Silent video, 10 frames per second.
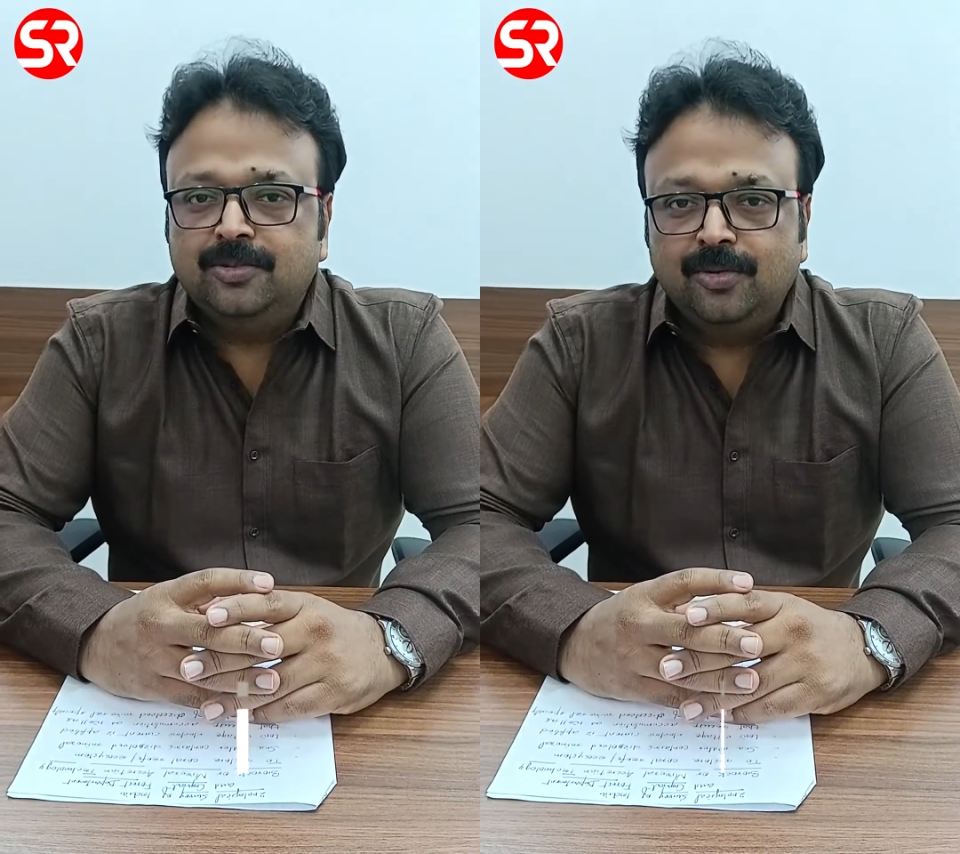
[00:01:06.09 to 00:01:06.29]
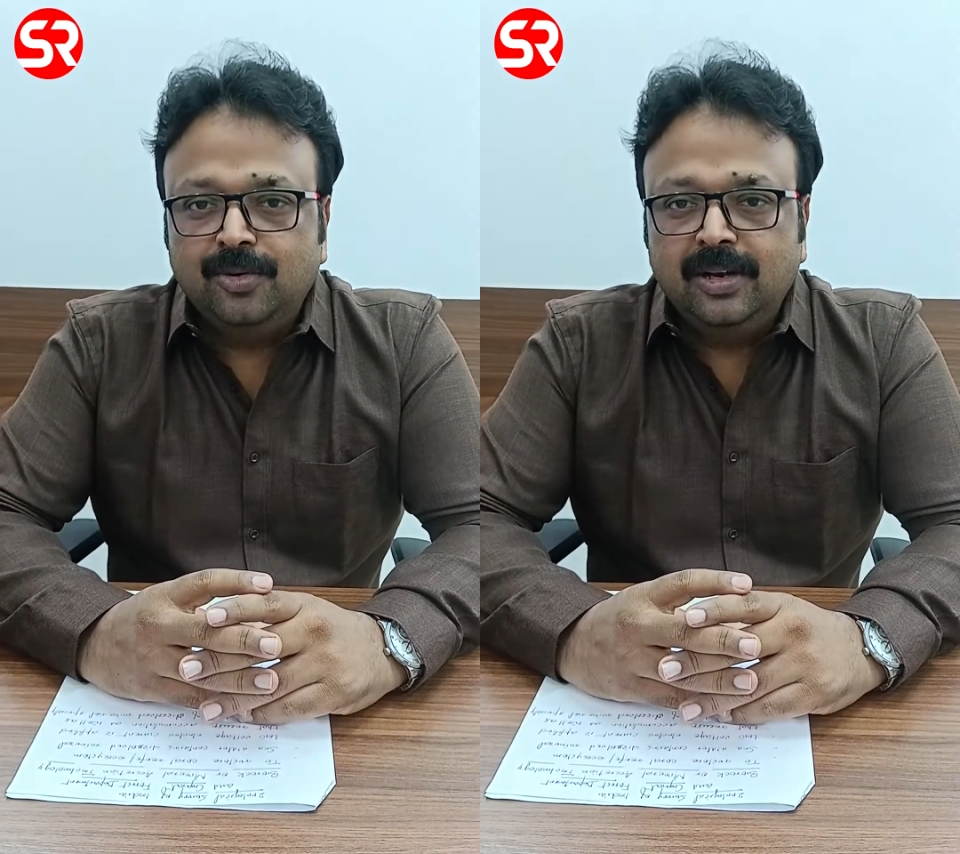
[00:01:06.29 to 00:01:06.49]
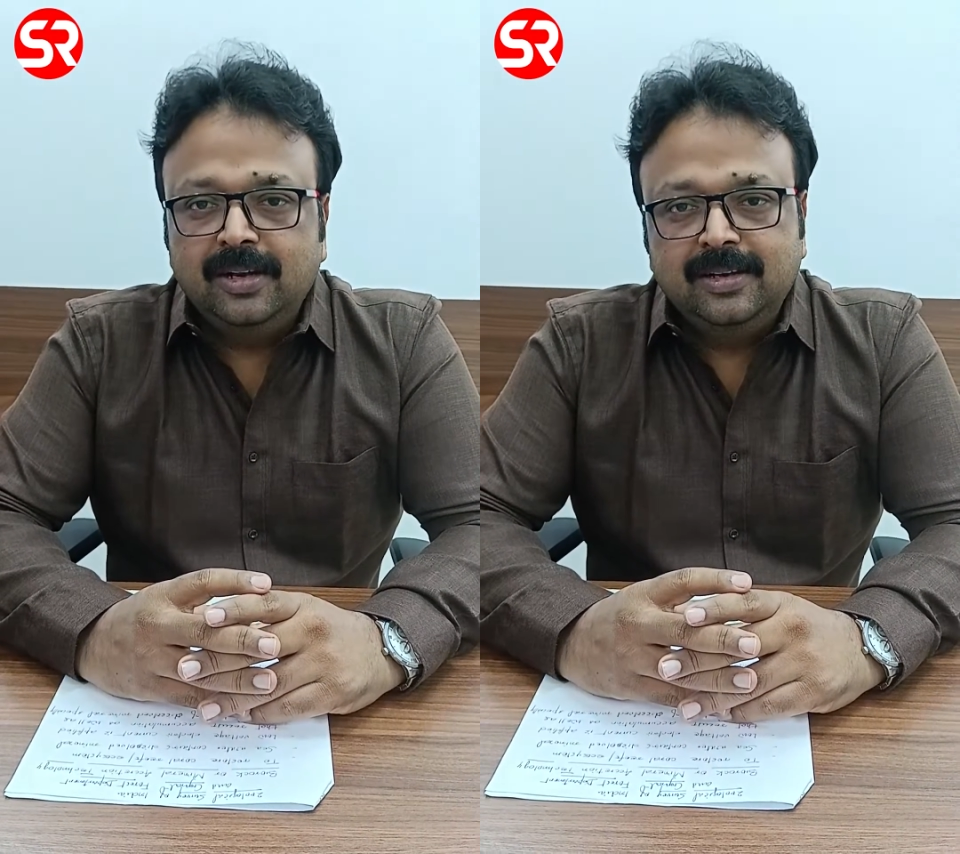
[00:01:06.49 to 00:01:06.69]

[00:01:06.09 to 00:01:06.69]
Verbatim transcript: coral